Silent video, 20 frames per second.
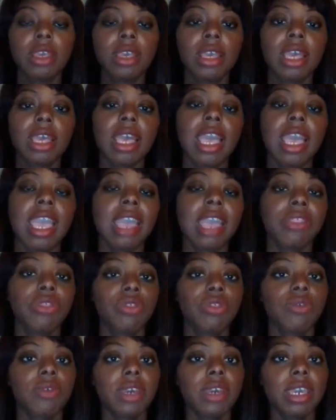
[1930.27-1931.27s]
And
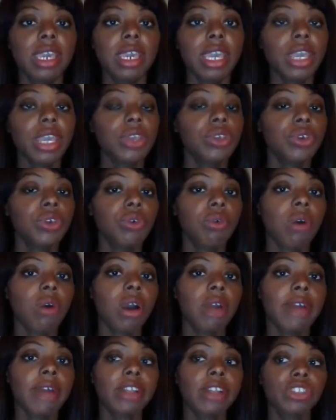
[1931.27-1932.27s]
three, you are
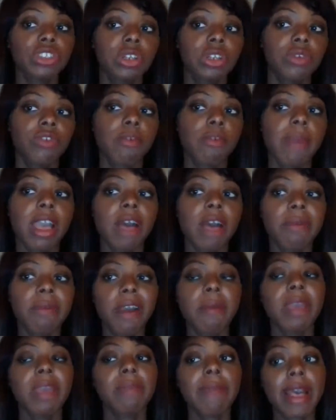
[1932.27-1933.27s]
registered for my
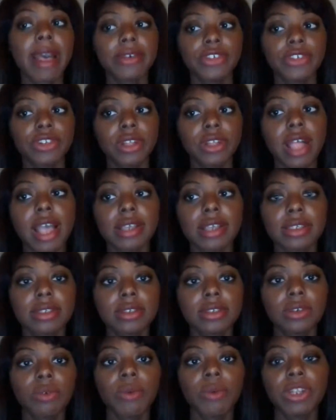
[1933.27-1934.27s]
upcoming masterclass,
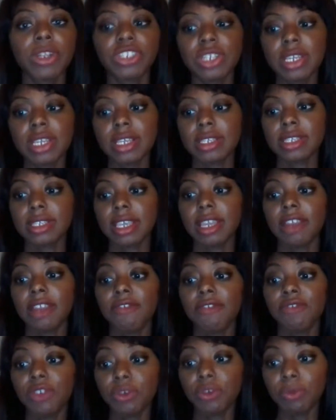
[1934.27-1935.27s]
which is in a
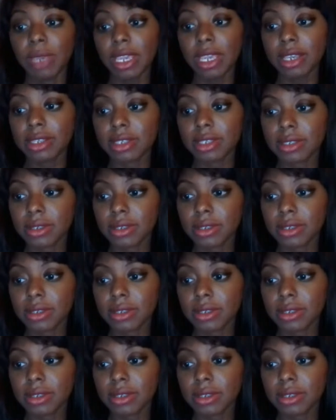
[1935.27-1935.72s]
few weeks.